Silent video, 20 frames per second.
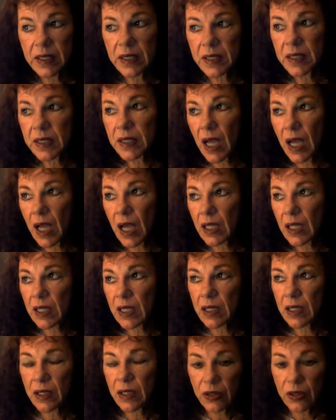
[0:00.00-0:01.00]
It's not,
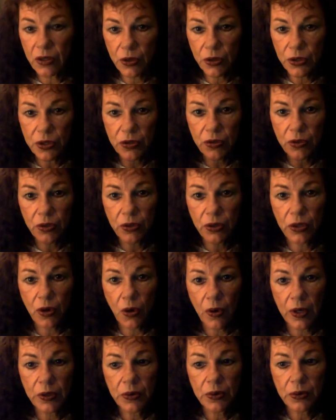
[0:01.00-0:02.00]
and then those of you who are
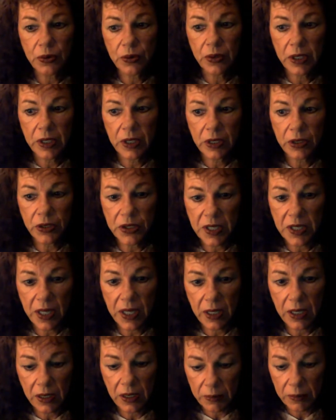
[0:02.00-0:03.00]
going through it
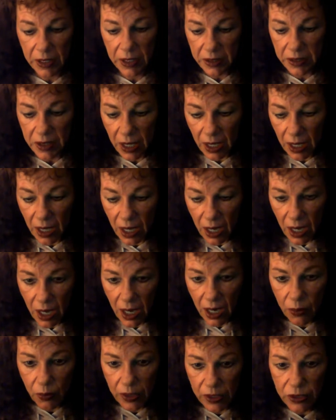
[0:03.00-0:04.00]
understand it, because
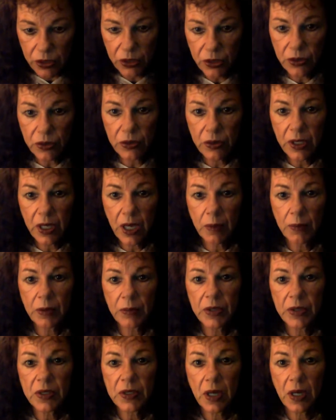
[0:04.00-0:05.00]
I went to a couple
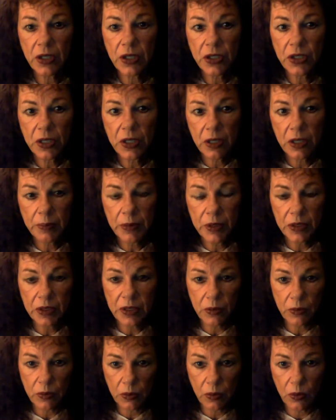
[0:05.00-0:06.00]
massage therapists
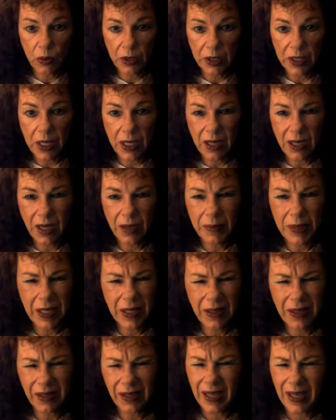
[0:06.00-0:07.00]
that were working on me,
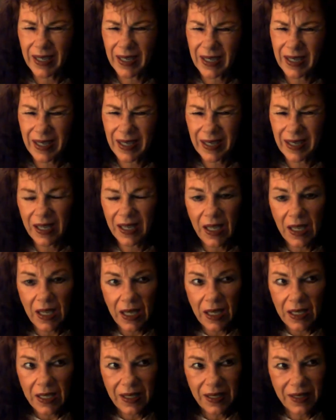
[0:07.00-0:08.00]
and they're like, God,
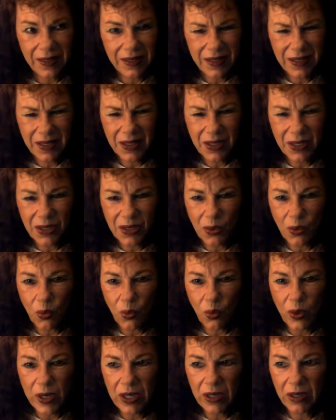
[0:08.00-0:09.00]
this is just a
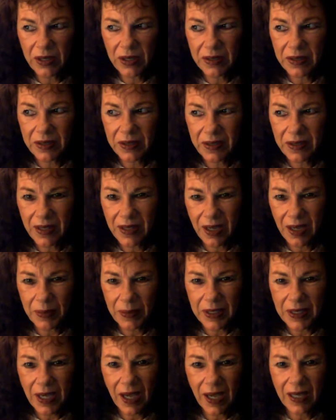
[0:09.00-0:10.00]
weird type
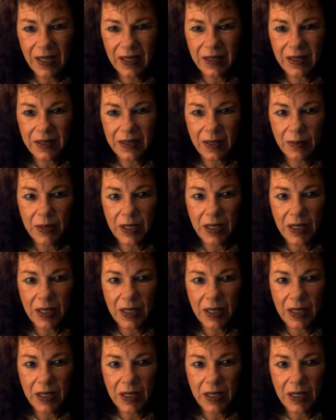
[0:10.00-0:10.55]
of tightness.